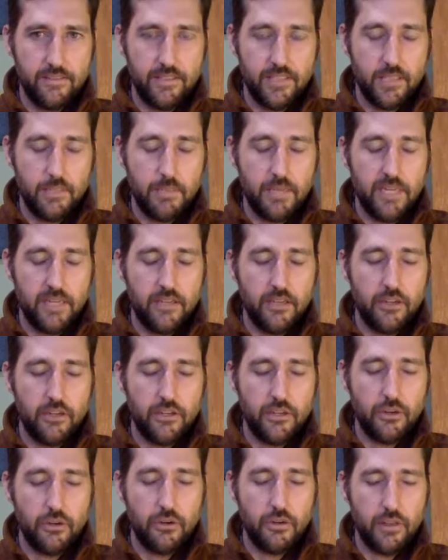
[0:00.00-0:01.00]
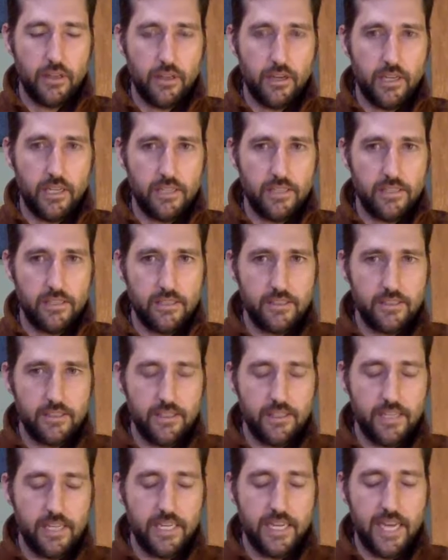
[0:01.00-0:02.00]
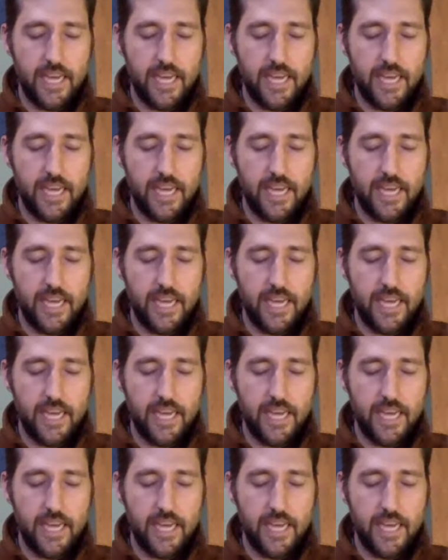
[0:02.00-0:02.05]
depend on your thoughts and